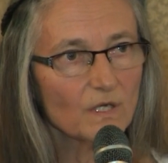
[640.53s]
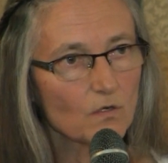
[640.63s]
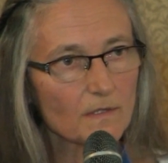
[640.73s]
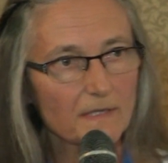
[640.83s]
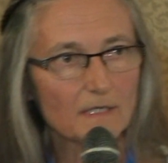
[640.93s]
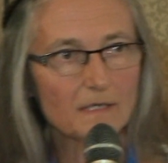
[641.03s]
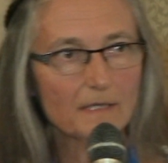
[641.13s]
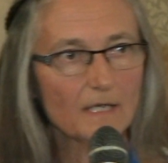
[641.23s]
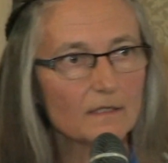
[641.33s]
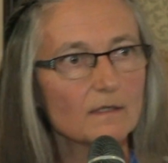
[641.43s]
because they
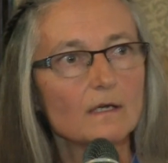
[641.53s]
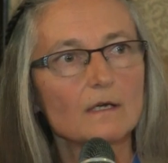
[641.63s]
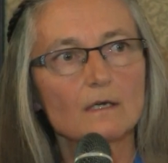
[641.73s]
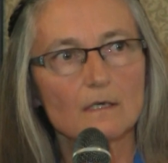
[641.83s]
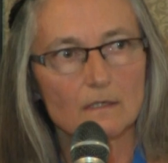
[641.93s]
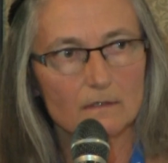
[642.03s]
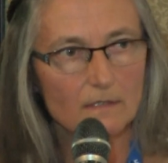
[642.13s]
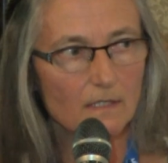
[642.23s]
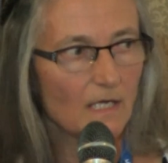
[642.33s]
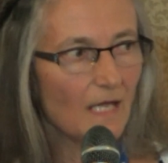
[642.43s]
said
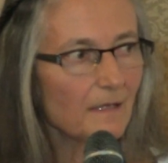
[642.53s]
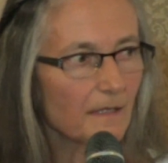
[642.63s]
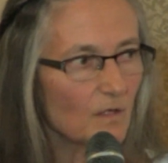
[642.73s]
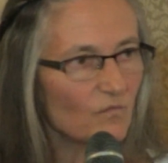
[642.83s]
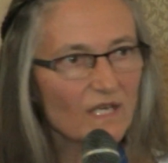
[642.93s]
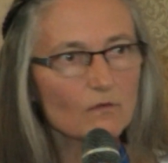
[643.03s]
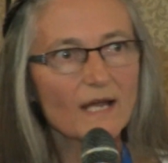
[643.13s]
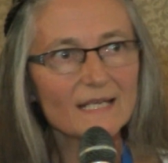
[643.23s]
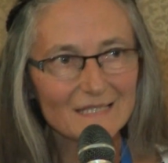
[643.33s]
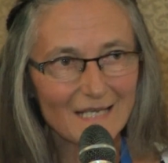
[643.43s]
the
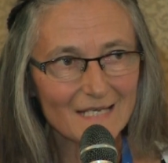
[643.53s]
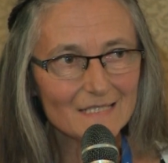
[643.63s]
SAMW